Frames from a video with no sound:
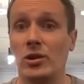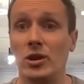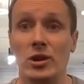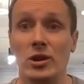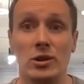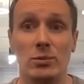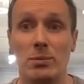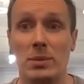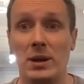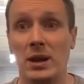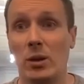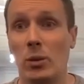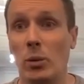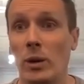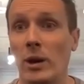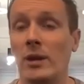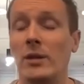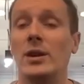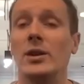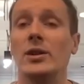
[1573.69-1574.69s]
So you can pick
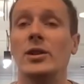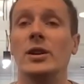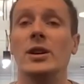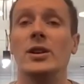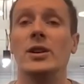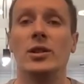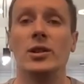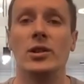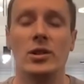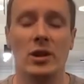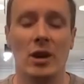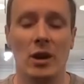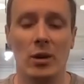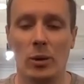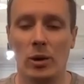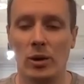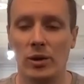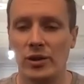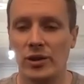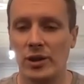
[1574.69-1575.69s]
where it is and
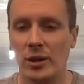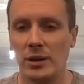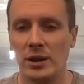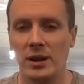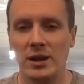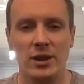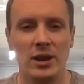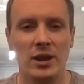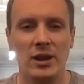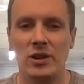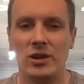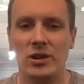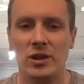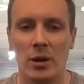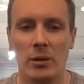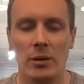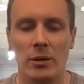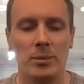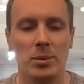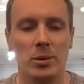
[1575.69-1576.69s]
so on. So it's it's
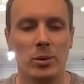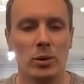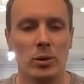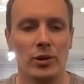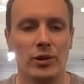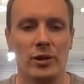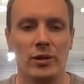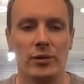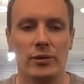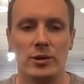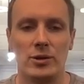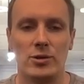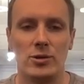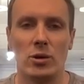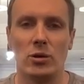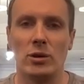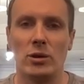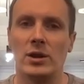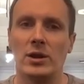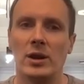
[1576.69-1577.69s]
so important for
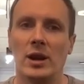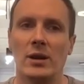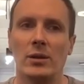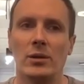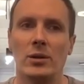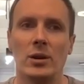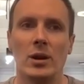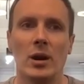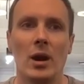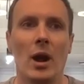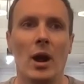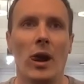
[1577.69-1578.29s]
drawing down.